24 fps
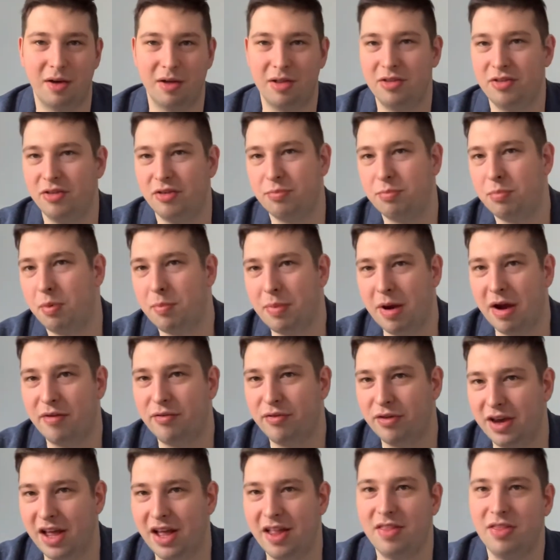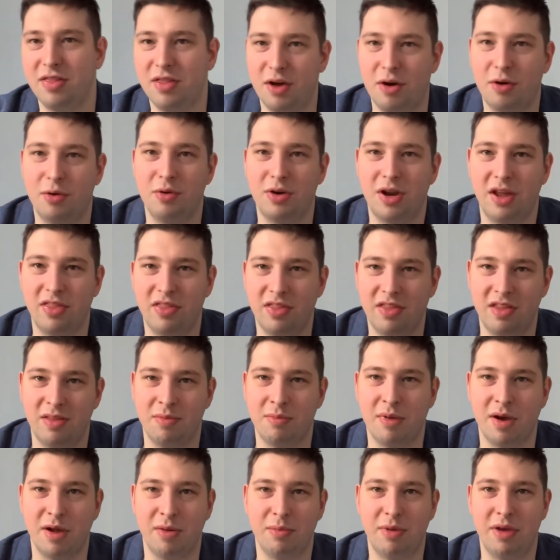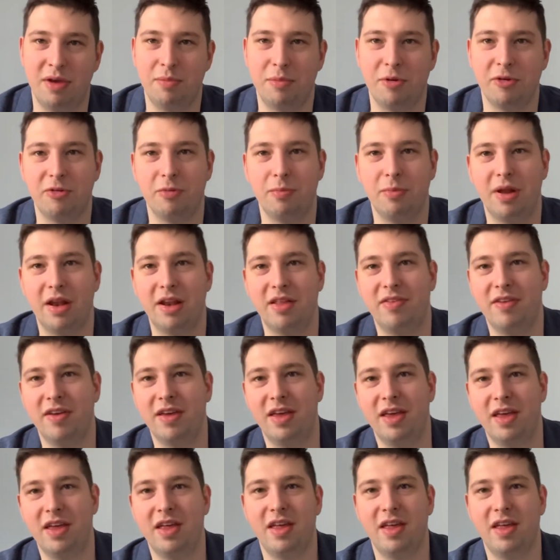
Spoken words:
just prepare for that, know that it might be a possibility.